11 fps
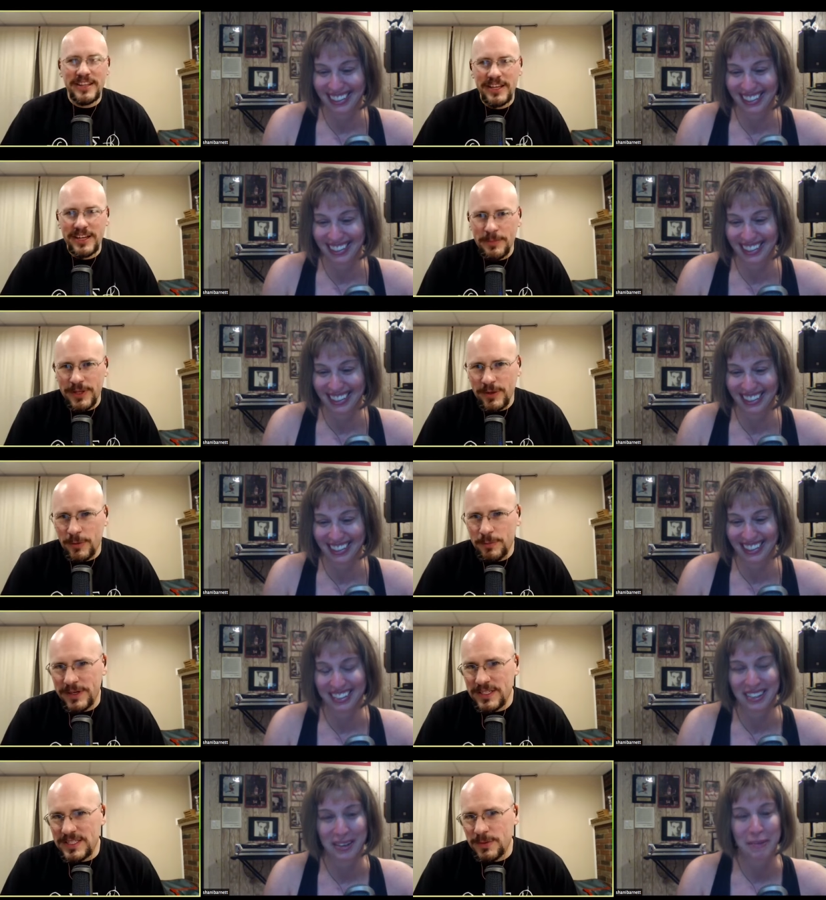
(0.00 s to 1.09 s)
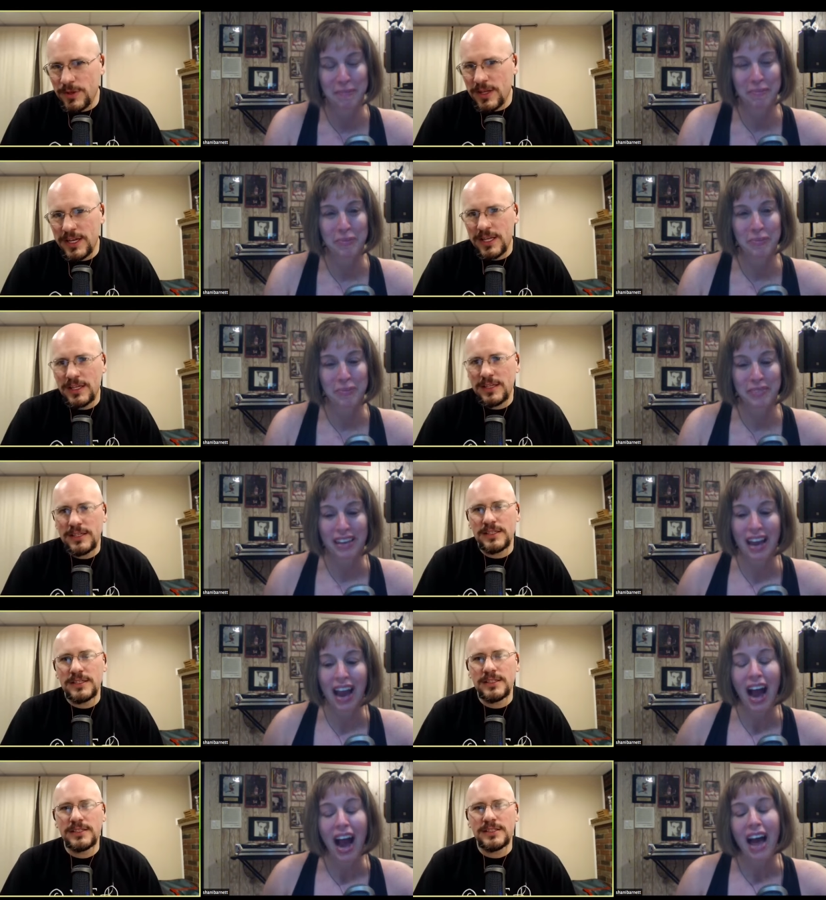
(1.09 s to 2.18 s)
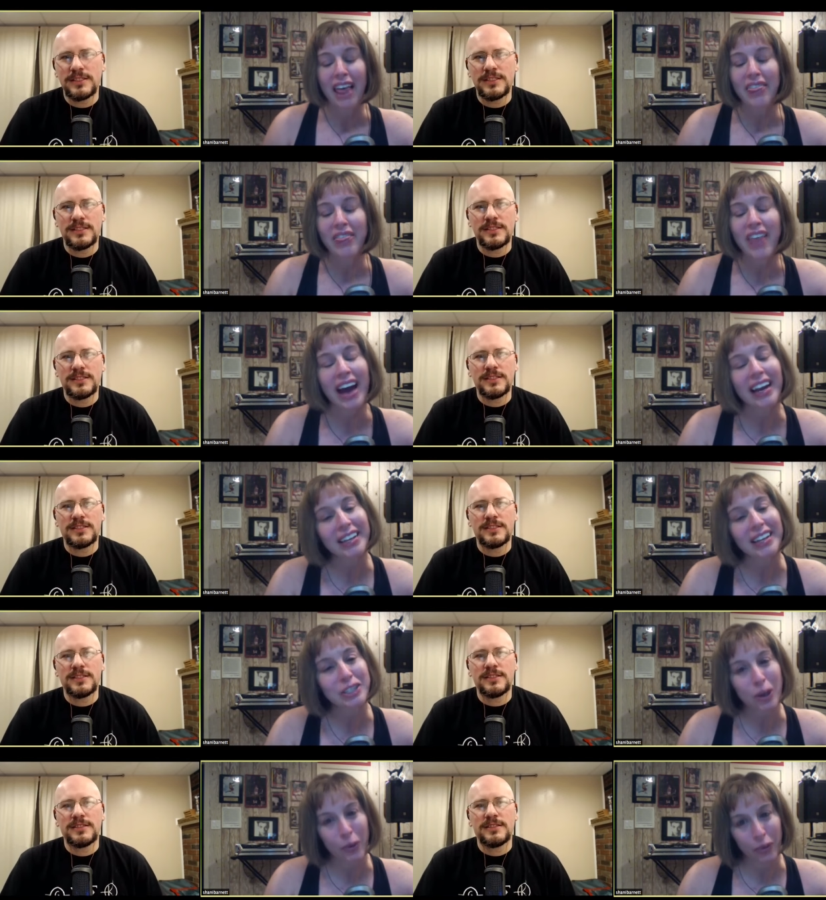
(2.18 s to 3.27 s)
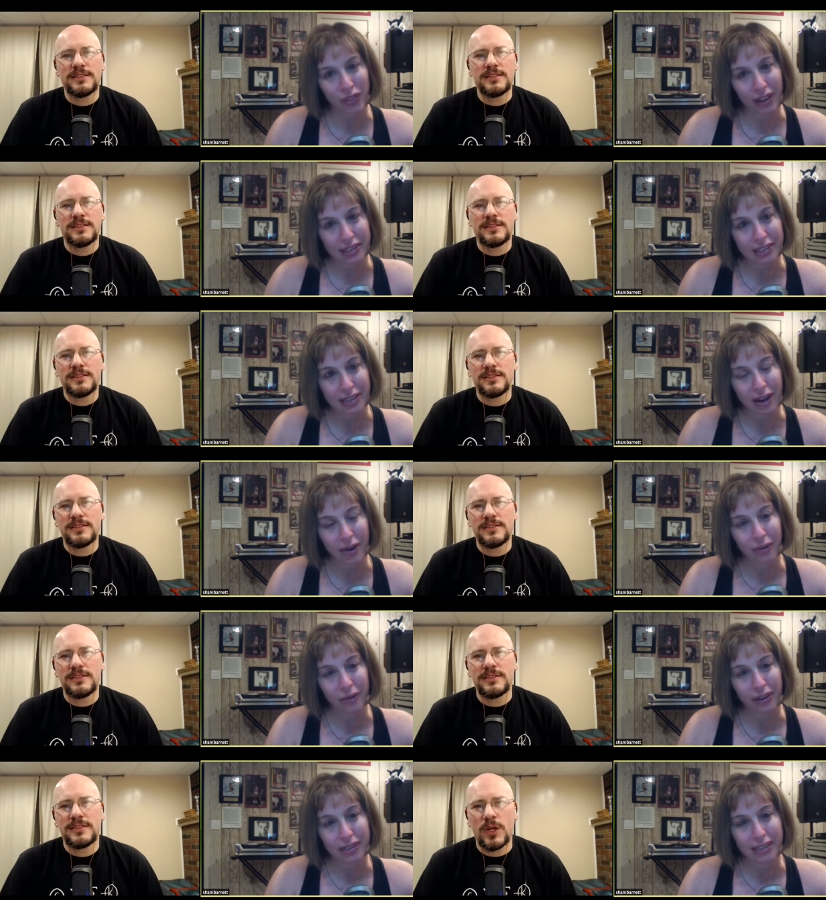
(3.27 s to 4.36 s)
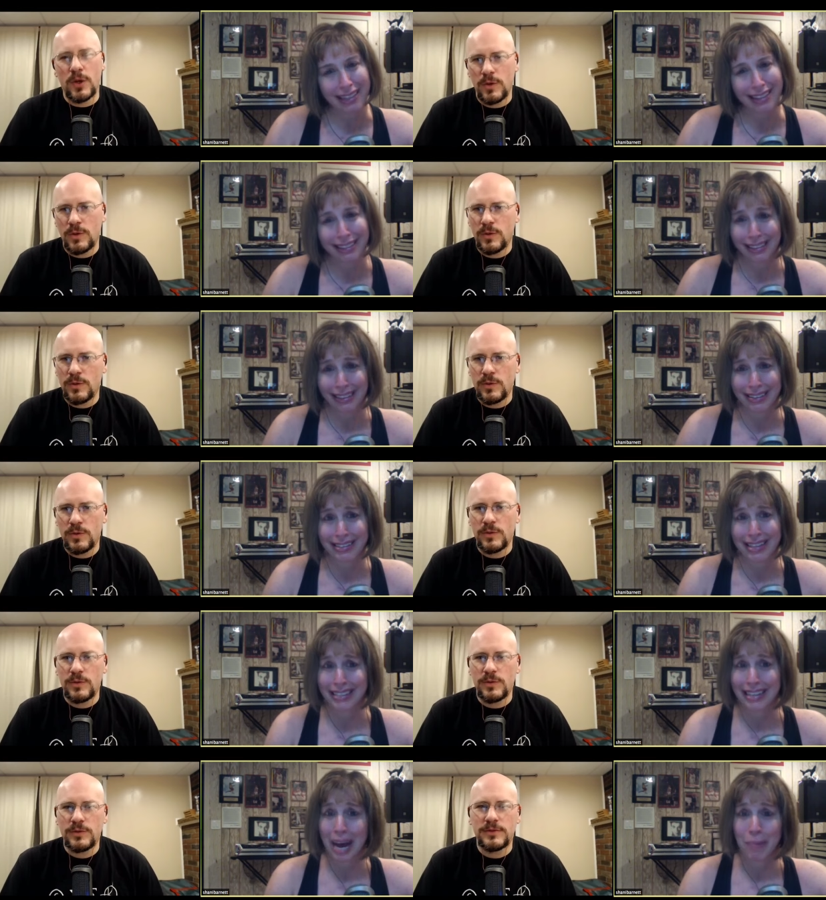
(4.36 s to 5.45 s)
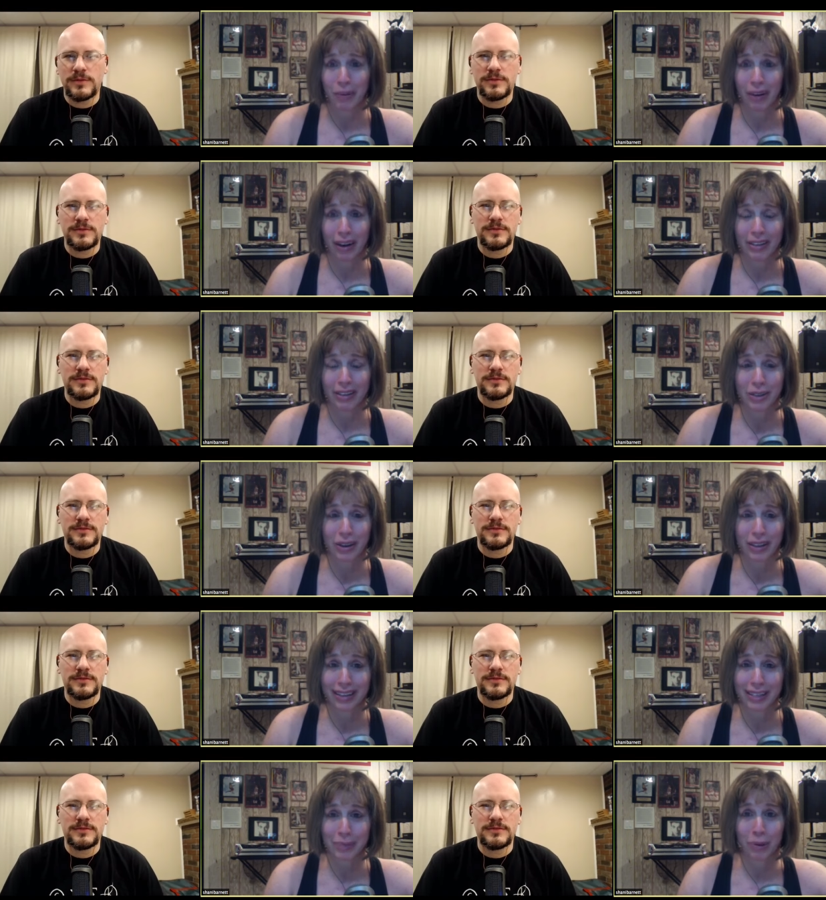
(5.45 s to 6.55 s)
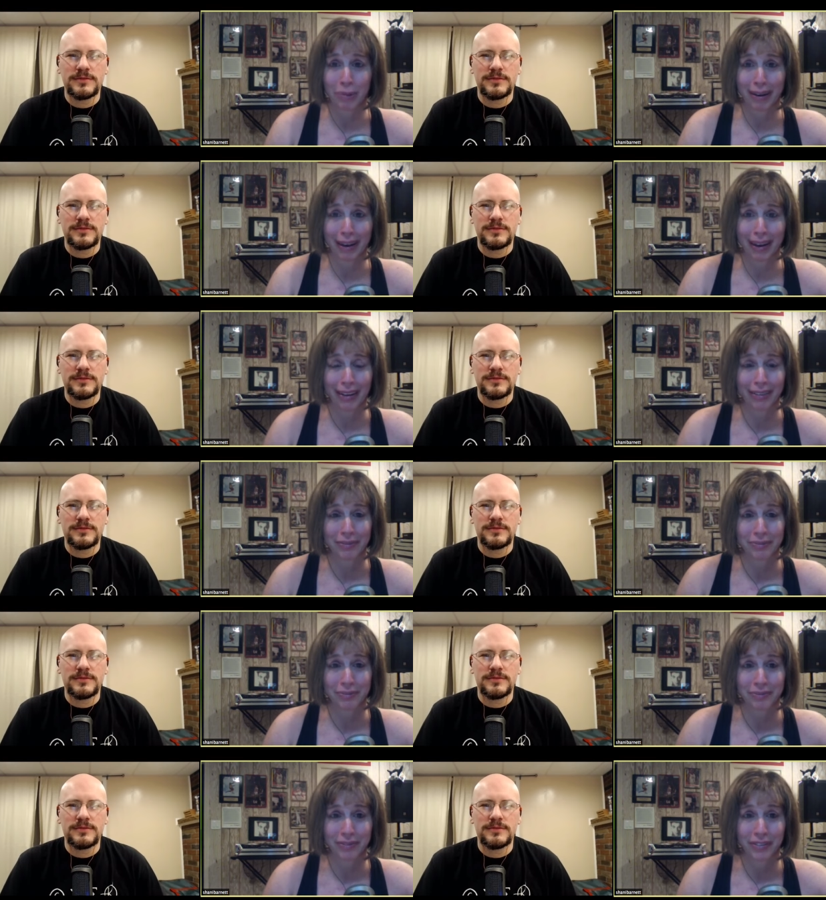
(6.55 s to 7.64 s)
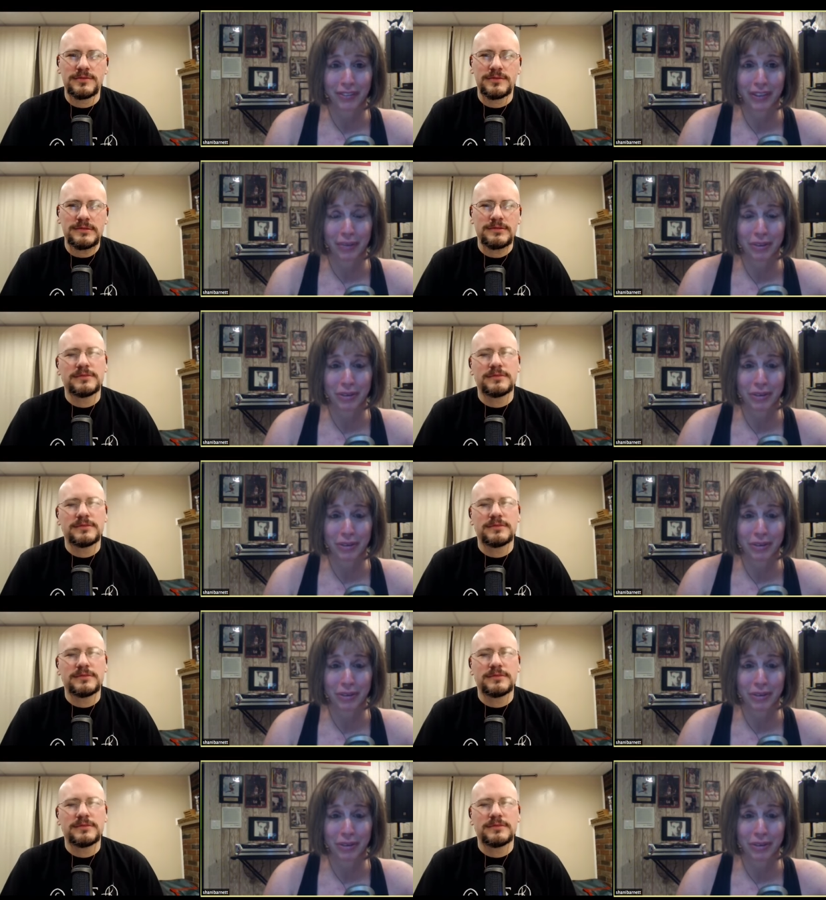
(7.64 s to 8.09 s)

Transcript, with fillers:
Speaker 1: they going to put the old Prince symbol on it?
Speaker 2: That I don't think so, because that's copyrighted. So I think that's more money for them to do